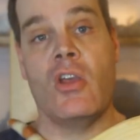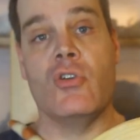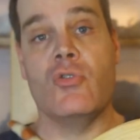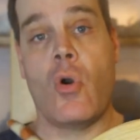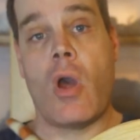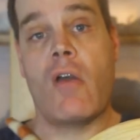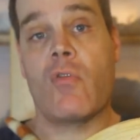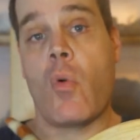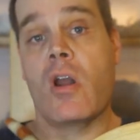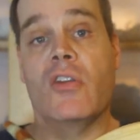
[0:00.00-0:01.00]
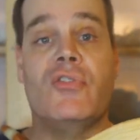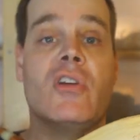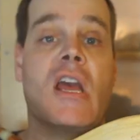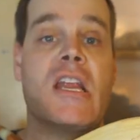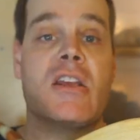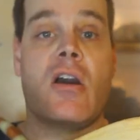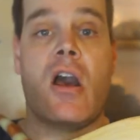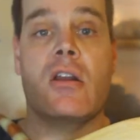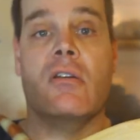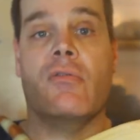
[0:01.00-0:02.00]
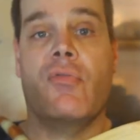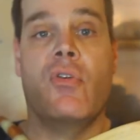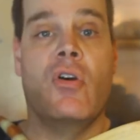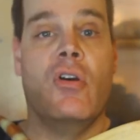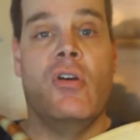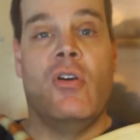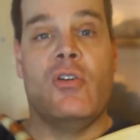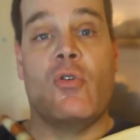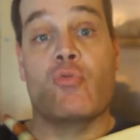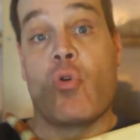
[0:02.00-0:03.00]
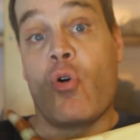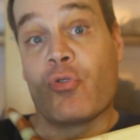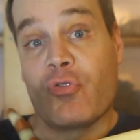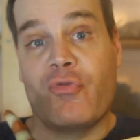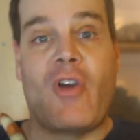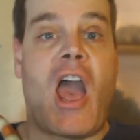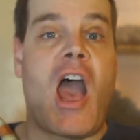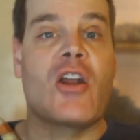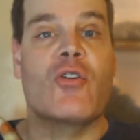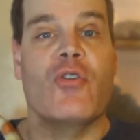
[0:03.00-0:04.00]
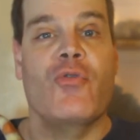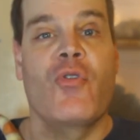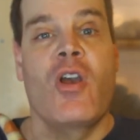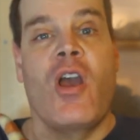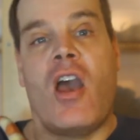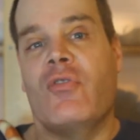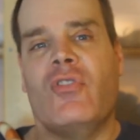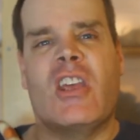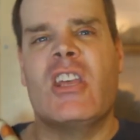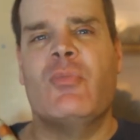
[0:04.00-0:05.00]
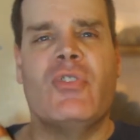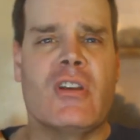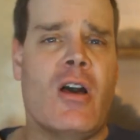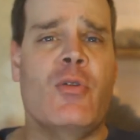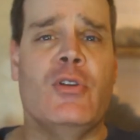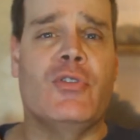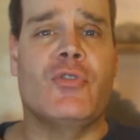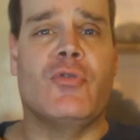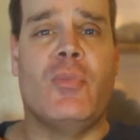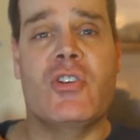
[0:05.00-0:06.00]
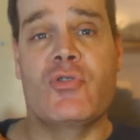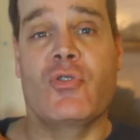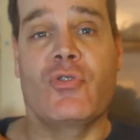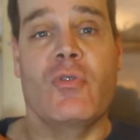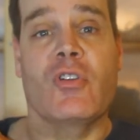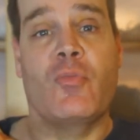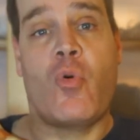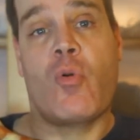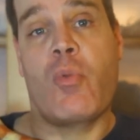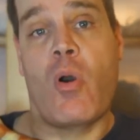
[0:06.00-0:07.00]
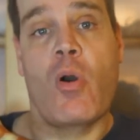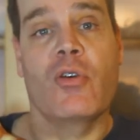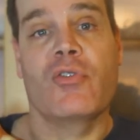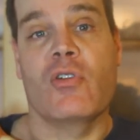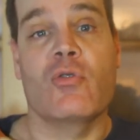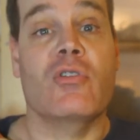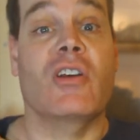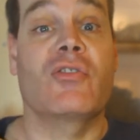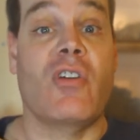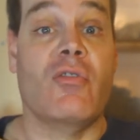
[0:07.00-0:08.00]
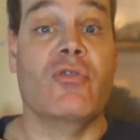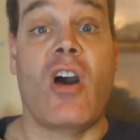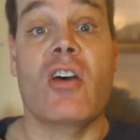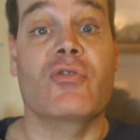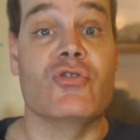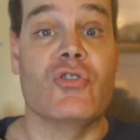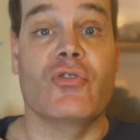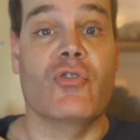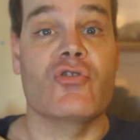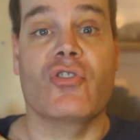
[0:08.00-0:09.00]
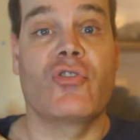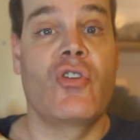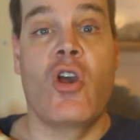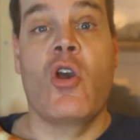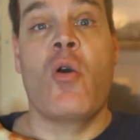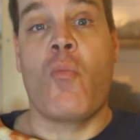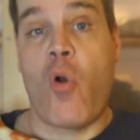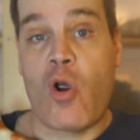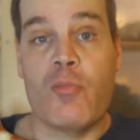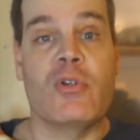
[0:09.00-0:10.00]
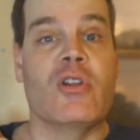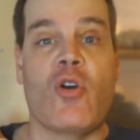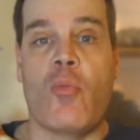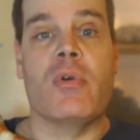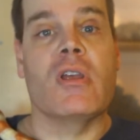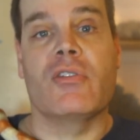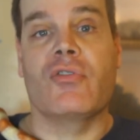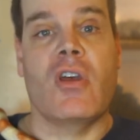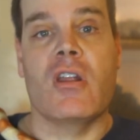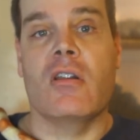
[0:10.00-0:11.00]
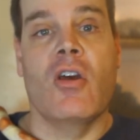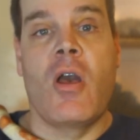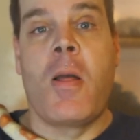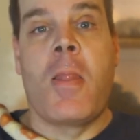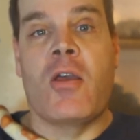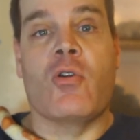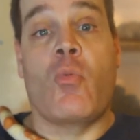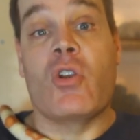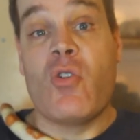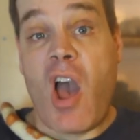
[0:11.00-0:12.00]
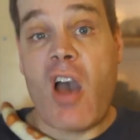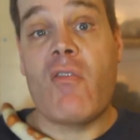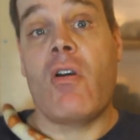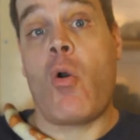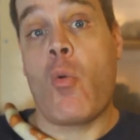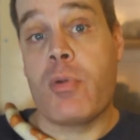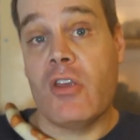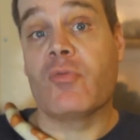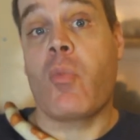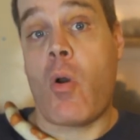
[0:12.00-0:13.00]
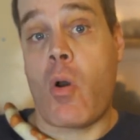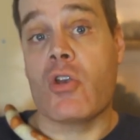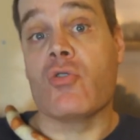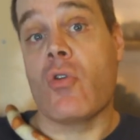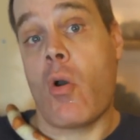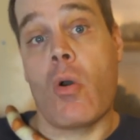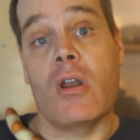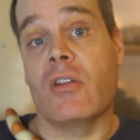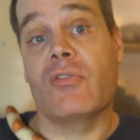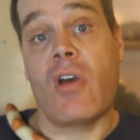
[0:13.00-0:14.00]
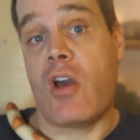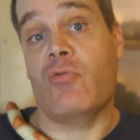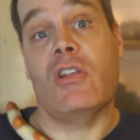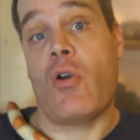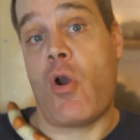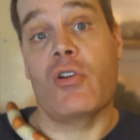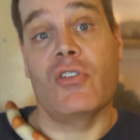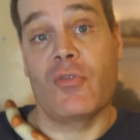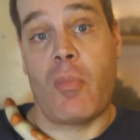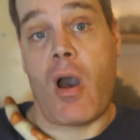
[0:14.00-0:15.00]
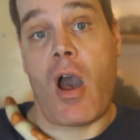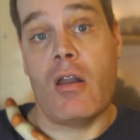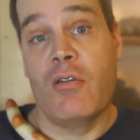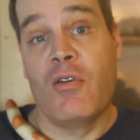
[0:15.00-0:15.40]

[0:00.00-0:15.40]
You don't ever want to see any kind of, you know, rolls of fat, or I keep seeing all these pictures of these poor boas that look like stuffed sausages. They're just morbidly obese. And, you know, when you have an obese boa, you know it. It's not really hard to spot.